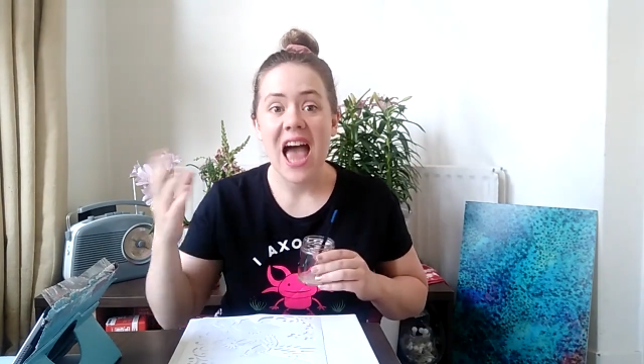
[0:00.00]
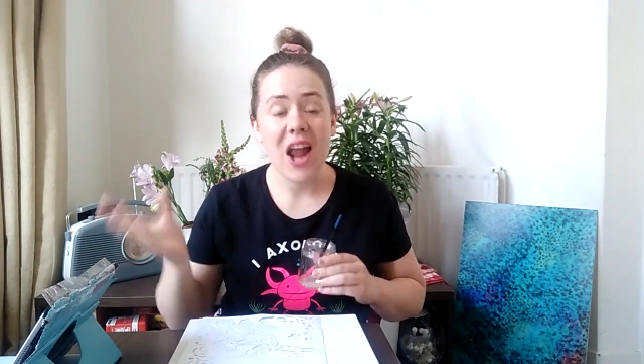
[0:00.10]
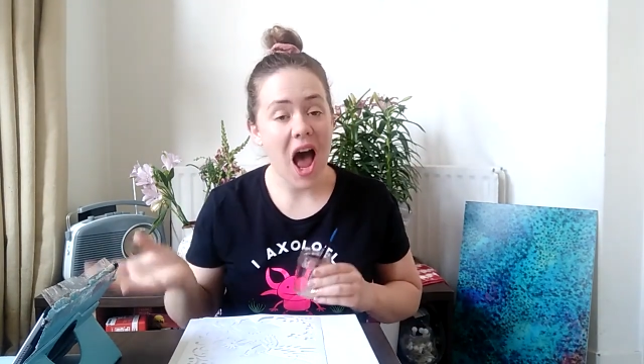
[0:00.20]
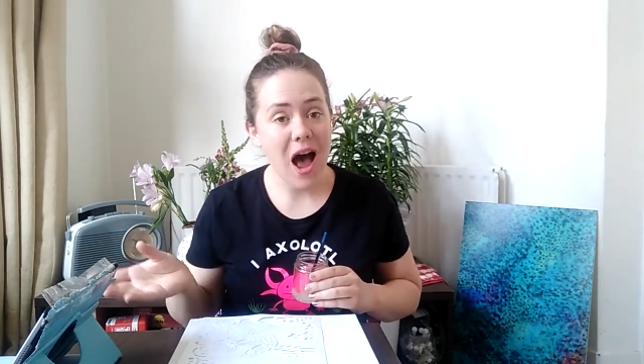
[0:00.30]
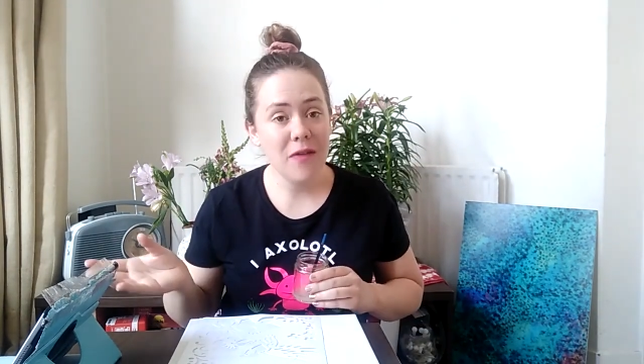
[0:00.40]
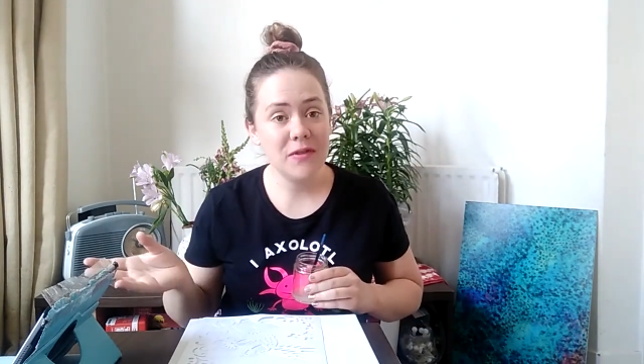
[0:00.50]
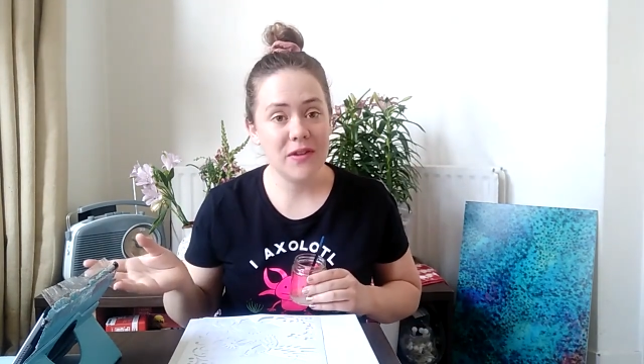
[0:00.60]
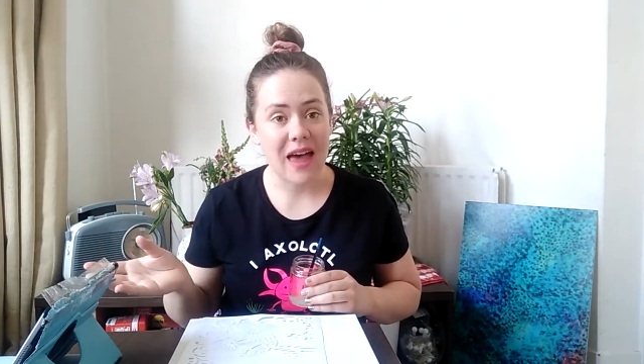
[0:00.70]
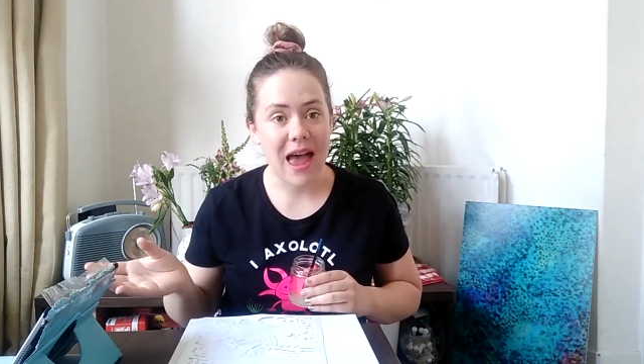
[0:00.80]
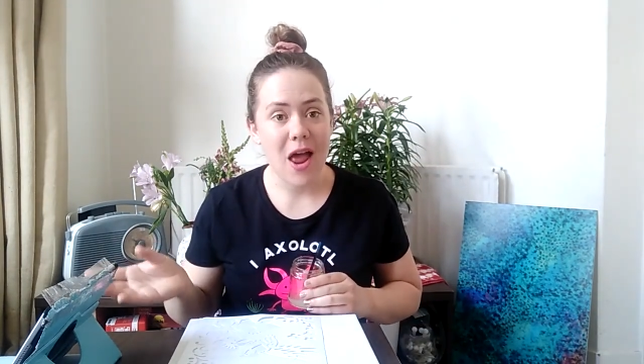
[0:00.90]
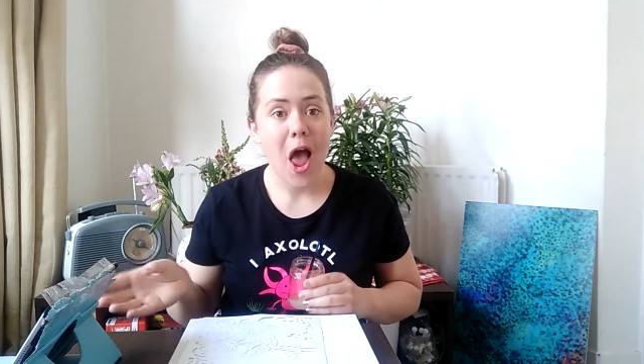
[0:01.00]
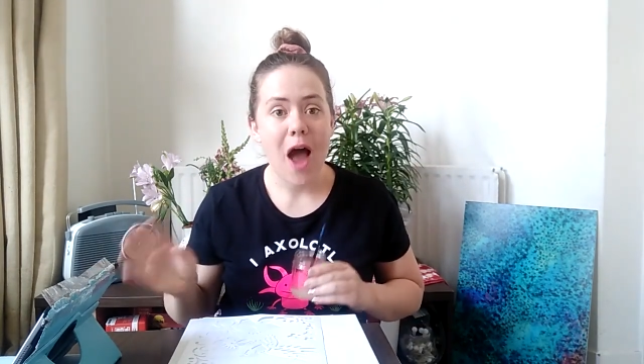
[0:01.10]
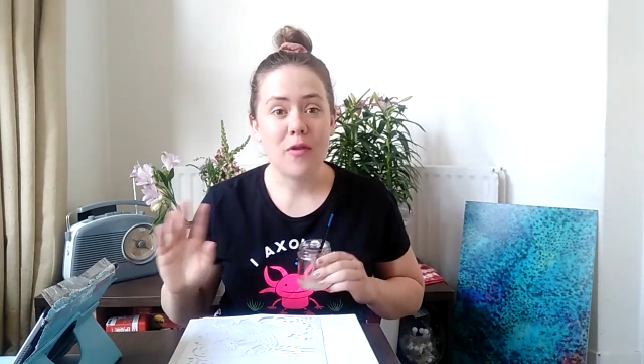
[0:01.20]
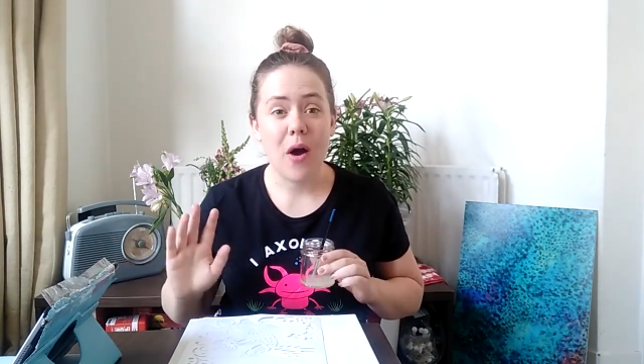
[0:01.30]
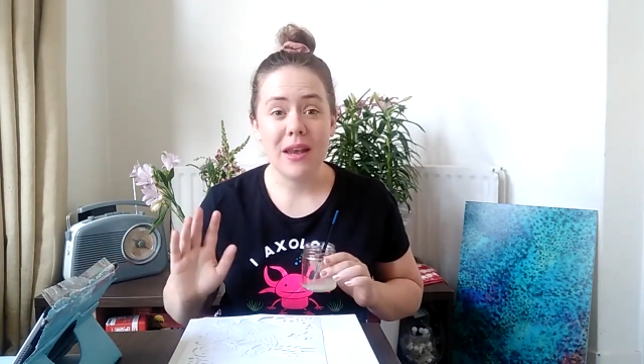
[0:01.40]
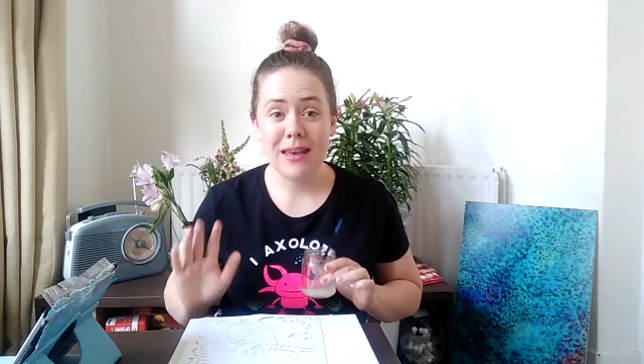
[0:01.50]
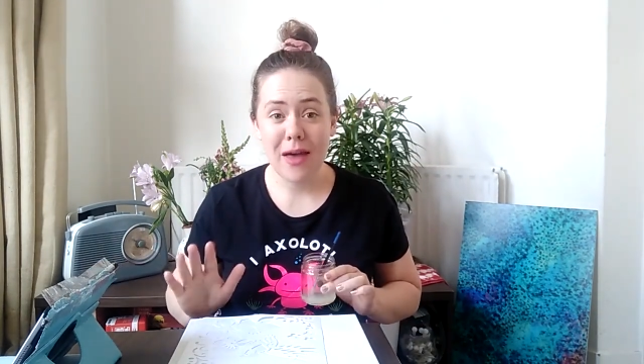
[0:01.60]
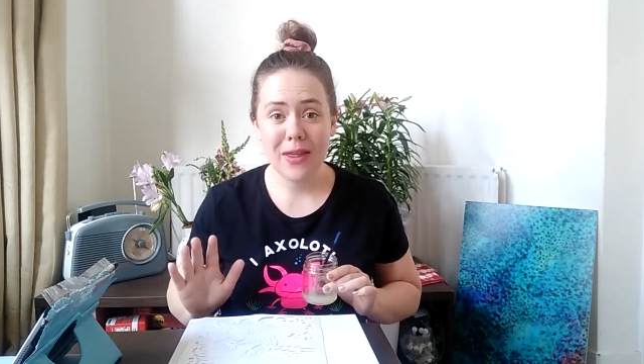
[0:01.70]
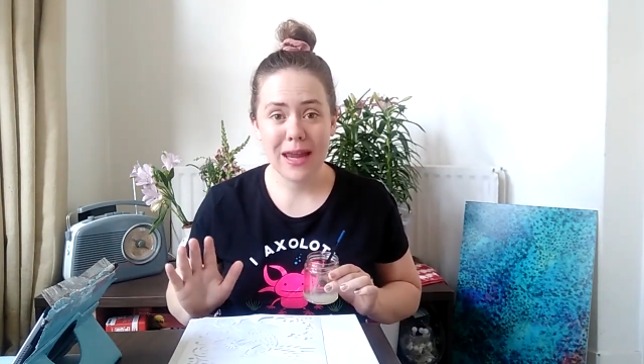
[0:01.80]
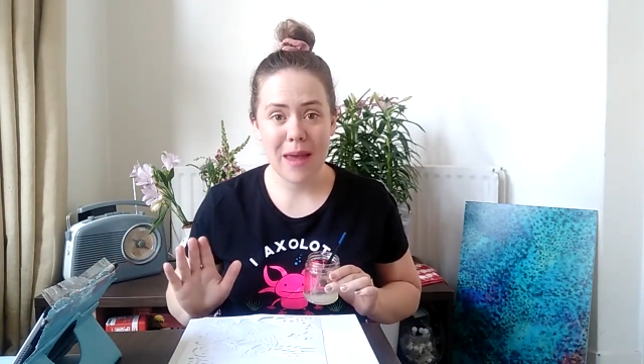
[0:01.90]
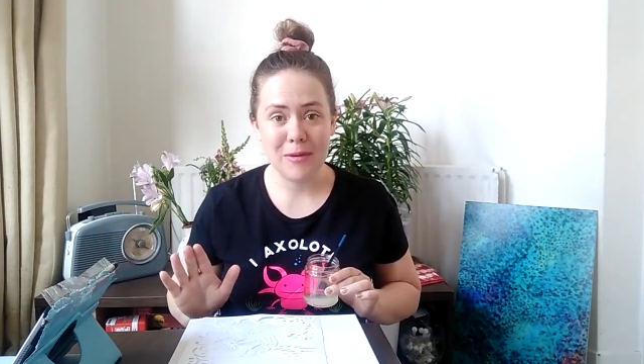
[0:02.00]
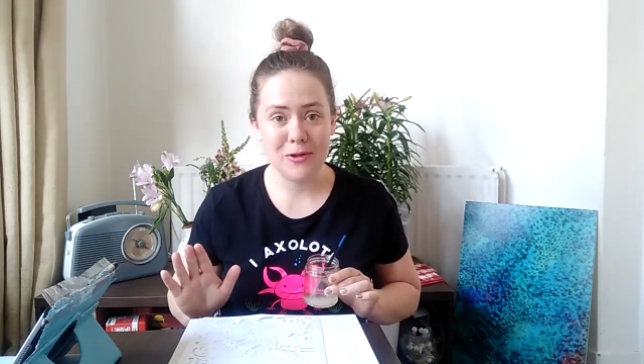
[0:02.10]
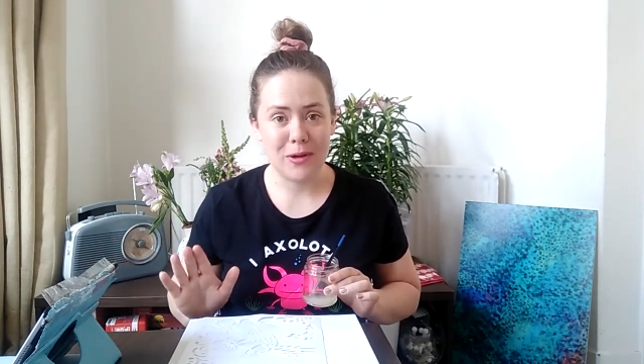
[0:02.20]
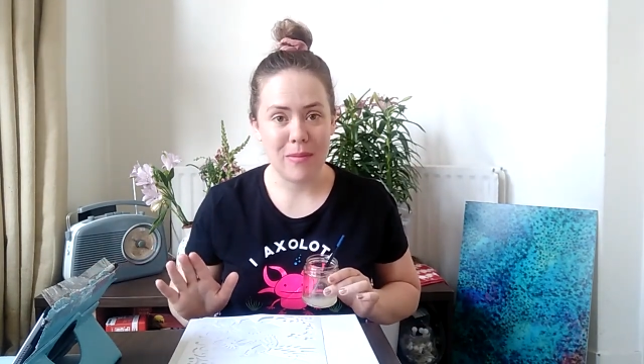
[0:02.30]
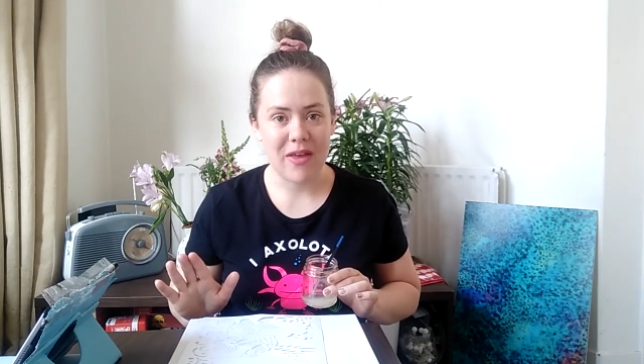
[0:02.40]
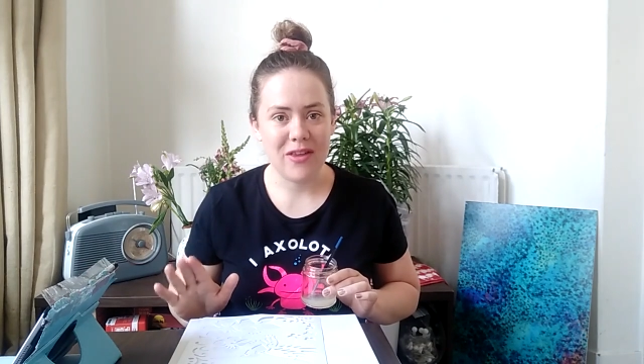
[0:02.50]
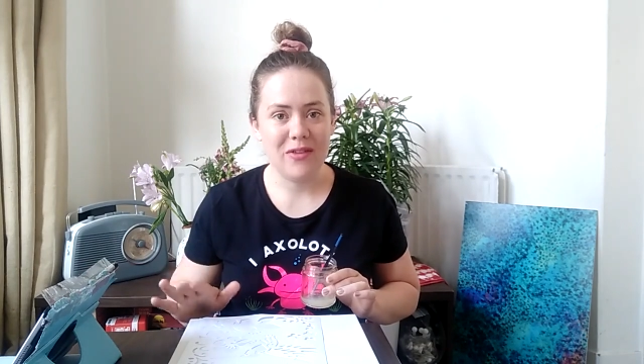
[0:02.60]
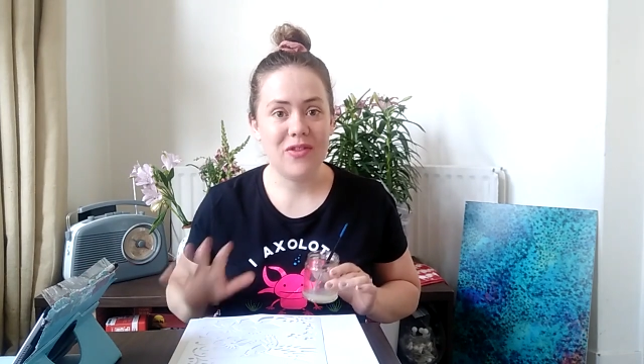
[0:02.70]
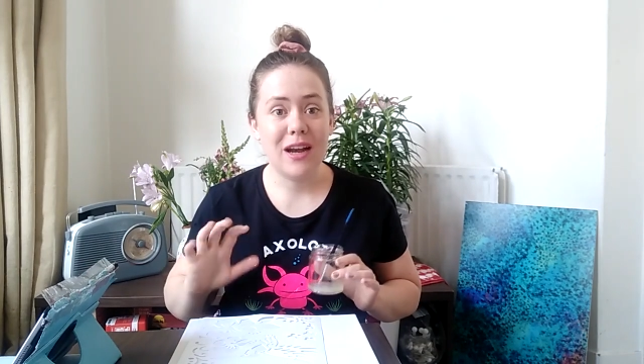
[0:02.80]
And after that, I've got another chemistry method